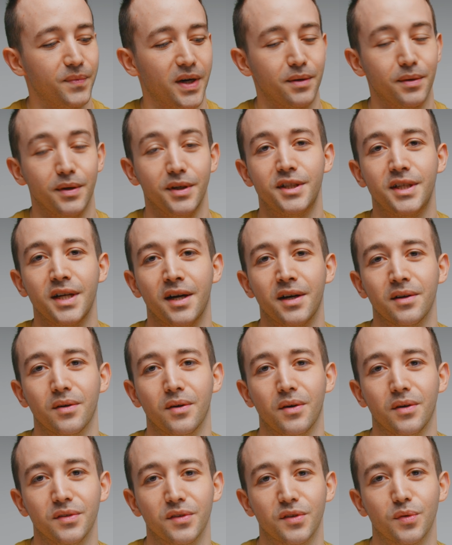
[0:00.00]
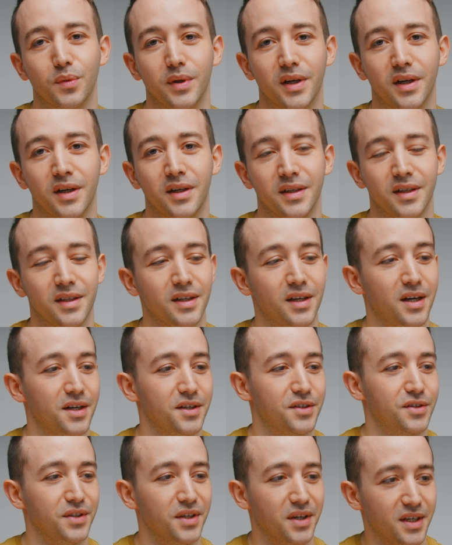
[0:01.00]
I reached out on Twitter and
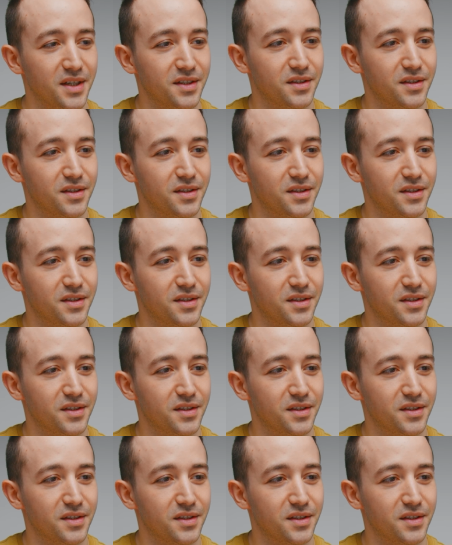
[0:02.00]
asked you guys